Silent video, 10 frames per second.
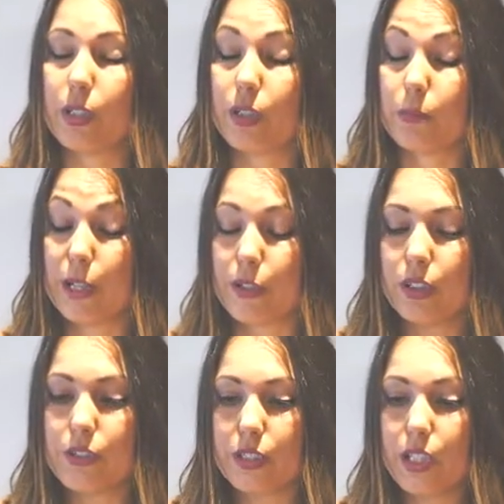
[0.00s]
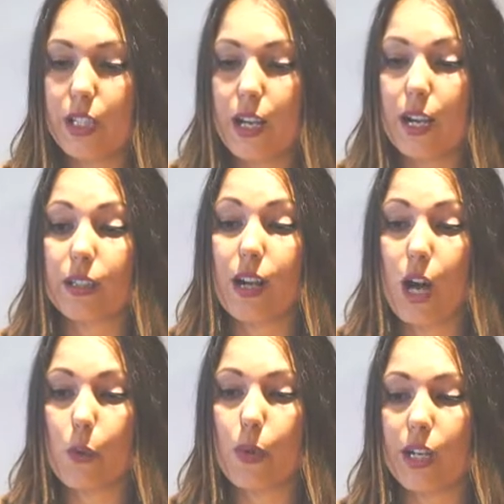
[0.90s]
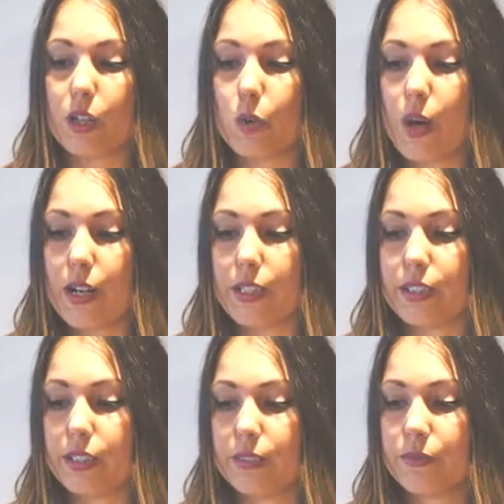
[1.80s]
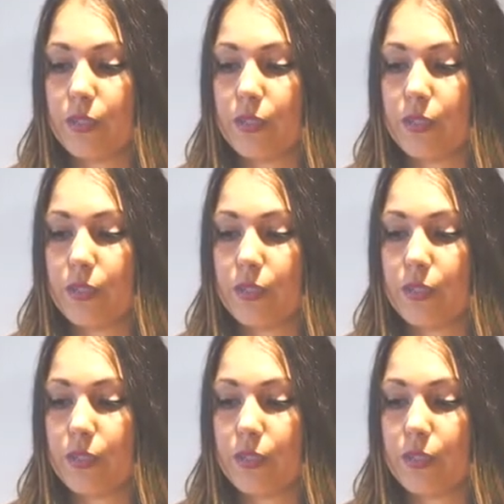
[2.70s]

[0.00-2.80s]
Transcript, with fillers: our biology and how we acquired it.